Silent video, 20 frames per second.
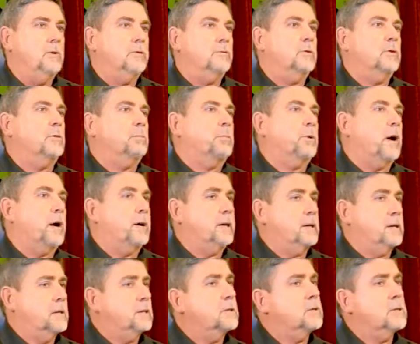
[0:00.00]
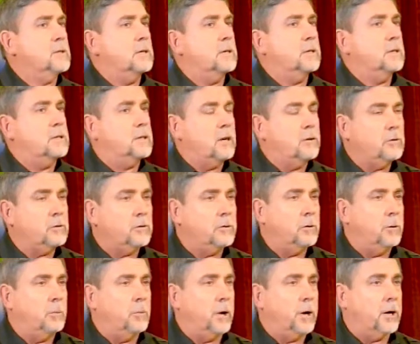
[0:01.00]
We've just brought it into the
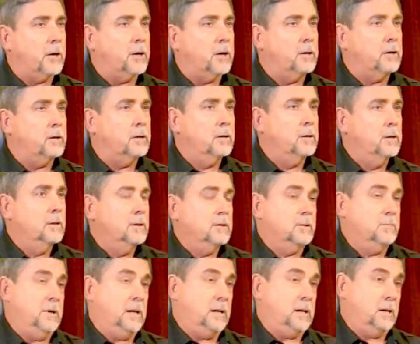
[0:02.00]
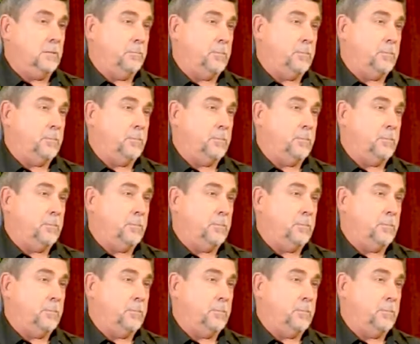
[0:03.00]
industrial market to make it